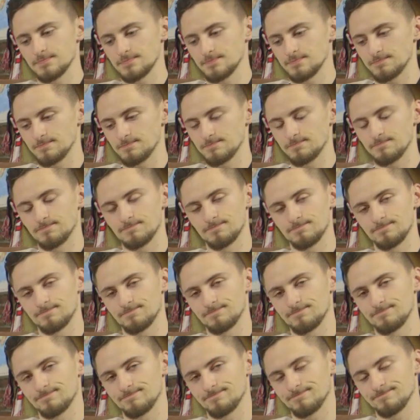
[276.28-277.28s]

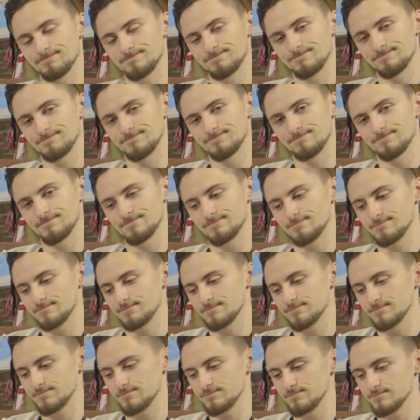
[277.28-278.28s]

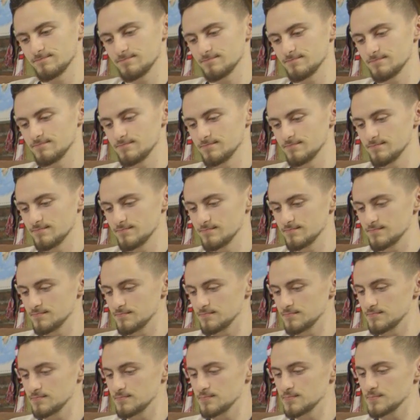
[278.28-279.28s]

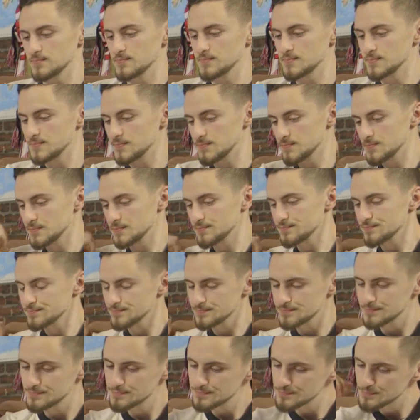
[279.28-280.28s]

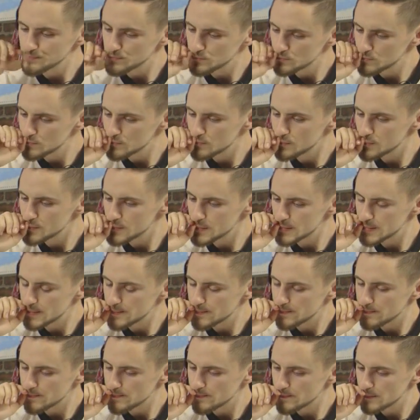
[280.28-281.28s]

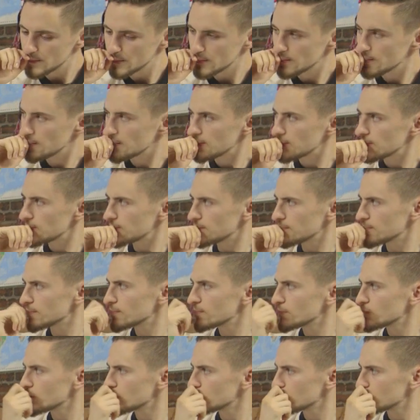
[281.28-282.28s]

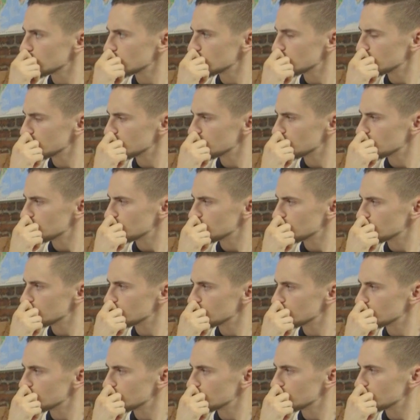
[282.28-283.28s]

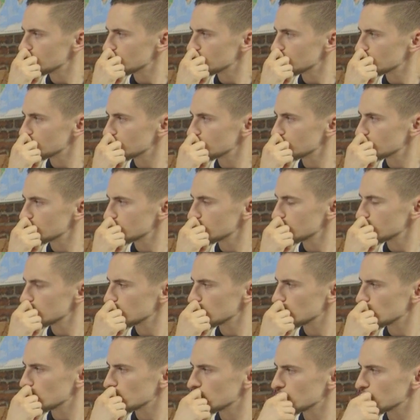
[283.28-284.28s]
(not speaking)